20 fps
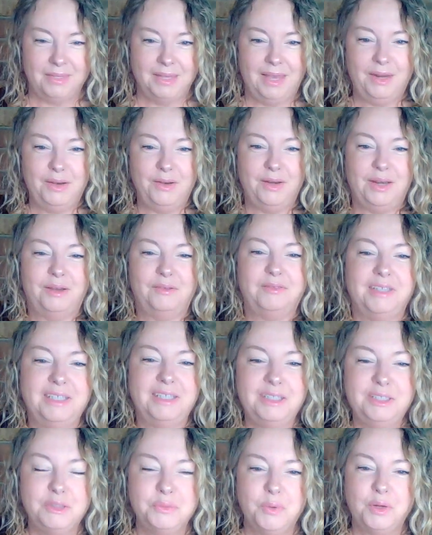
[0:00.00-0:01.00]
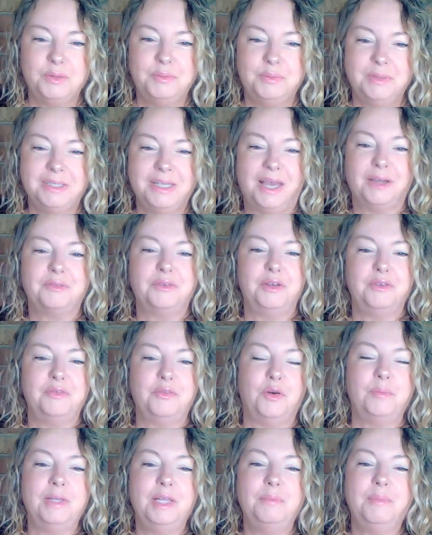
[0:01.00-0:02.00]
Hello, lovelies. Welcome to Narc Free
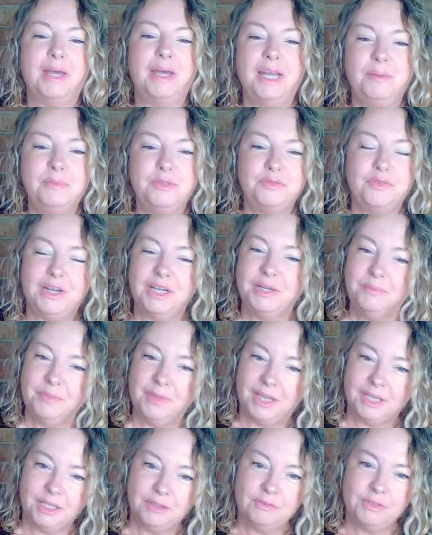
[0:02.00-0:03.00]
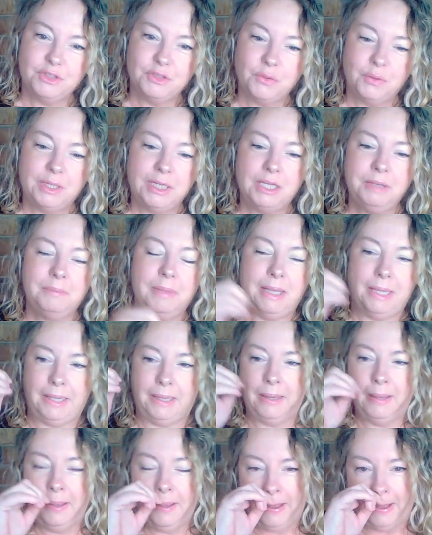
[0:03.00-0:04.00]
Formula. My name's Freedom. Thank you for joining
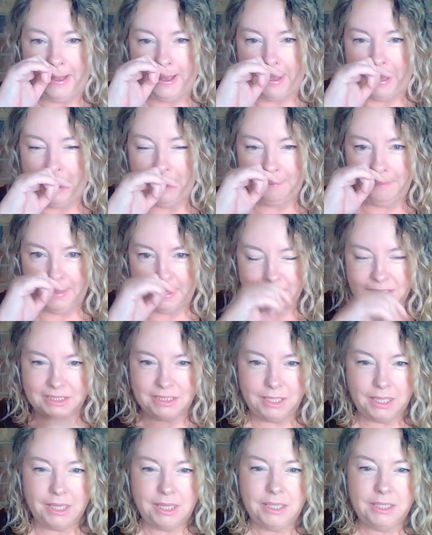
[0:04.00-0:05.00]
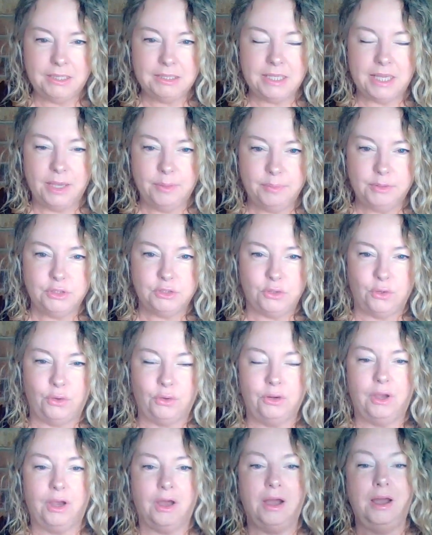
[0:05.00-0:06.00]
me. Um, today's
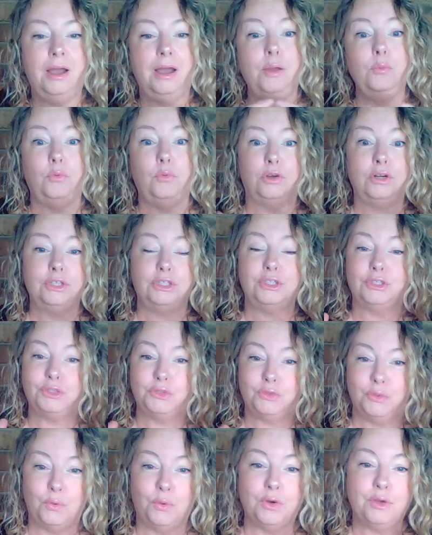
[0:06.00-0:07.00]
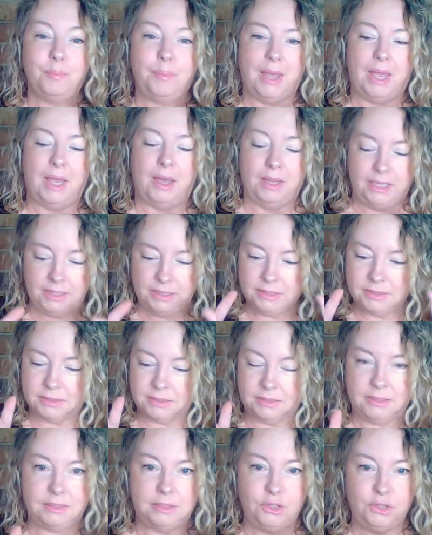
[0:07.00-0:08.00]
episode, I want to just talk about is
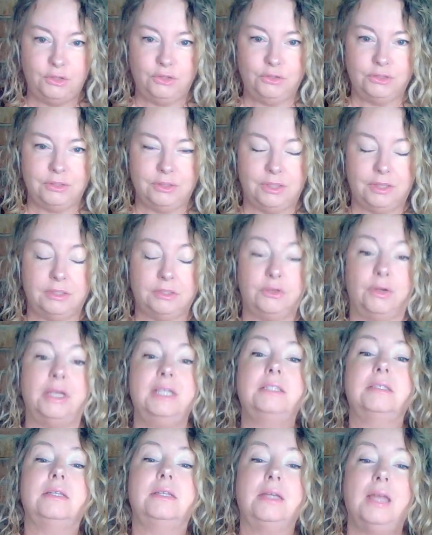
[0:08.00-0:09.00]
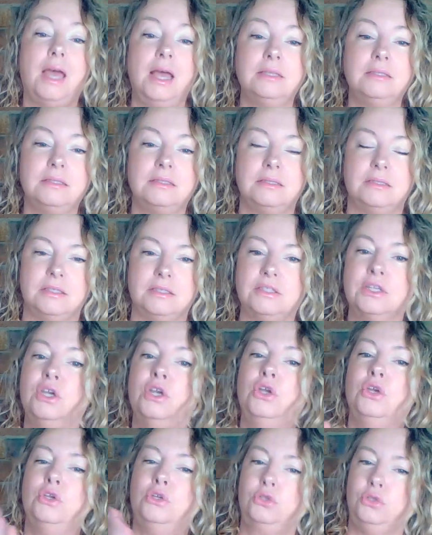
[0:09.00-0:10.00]
the new uh, sorry is the narcissist
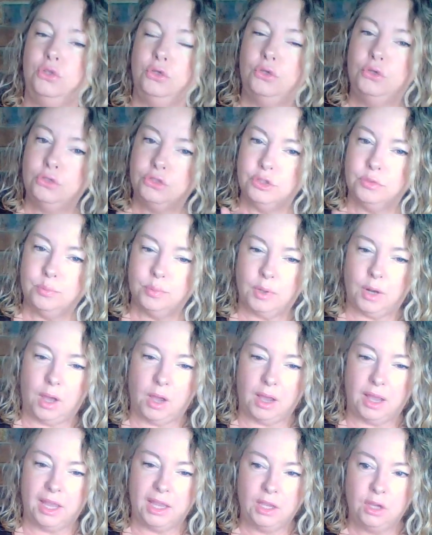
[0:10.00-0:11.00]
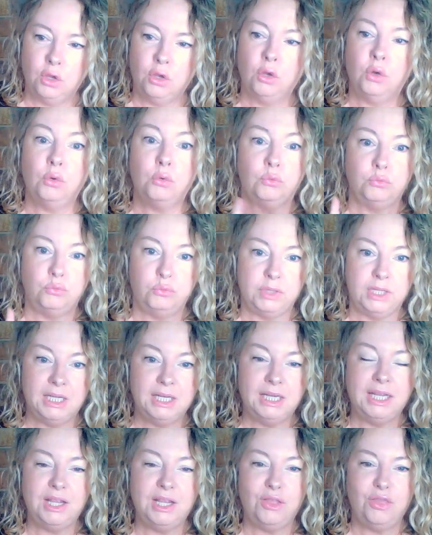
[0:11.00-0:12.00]
new supply
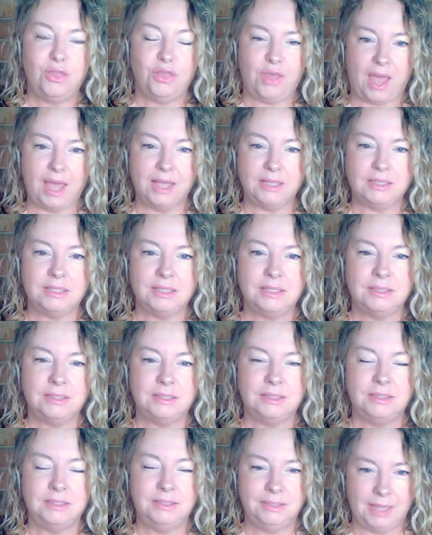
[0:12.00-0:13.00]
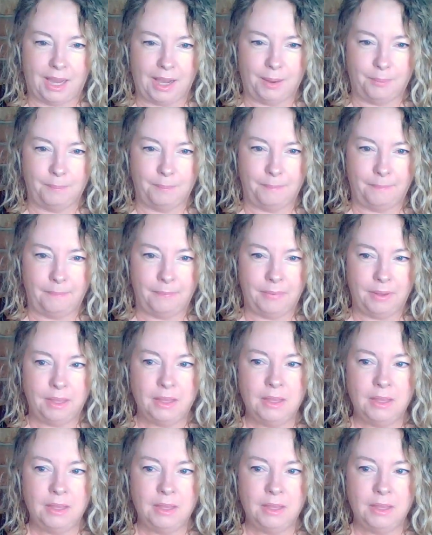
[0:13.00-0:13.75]
really that dumb?